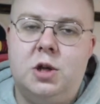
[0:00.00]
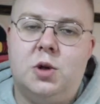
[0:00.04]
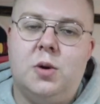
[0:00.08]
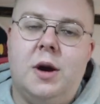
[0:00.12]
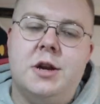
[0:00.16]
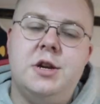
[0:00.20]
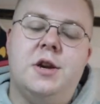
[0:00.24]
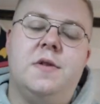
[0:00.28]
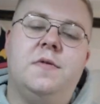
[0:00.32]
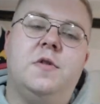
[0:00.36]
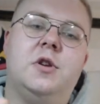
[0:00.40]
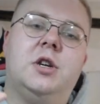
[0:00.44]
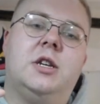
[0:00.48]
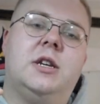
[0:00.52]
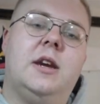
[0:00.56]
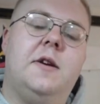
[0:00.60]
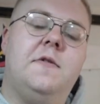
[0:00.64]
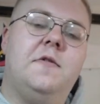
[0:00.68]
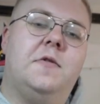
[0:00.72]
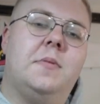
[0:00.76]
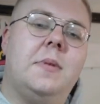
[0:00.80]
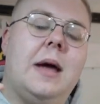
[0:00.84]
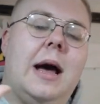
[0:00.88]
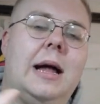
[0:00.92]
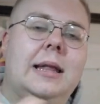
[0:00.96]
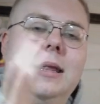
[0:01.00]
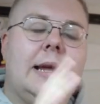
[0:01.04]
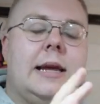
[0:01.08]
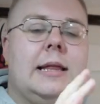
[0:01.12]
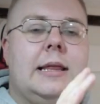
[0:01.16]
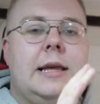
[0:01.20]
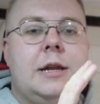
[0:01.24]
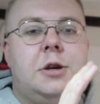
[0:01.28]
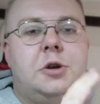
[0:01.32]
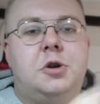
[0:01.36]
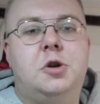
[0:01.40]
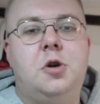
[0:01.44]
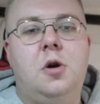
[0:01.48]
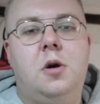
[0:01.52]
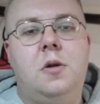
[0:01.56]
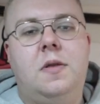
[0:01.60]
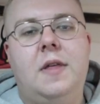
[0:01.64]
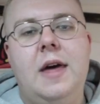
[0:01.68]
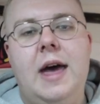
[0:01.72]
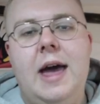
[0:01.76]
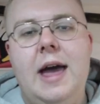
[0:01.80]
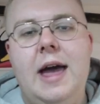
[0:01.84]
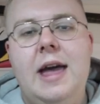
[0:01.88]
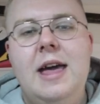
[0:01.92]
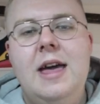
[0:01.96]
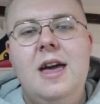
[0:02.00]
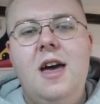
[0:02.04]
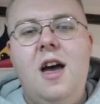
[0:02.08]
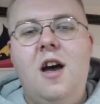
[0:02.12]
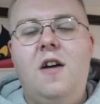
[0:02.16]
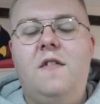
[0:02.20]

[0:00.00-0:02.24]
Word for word: So as you've just seen from that little intro there,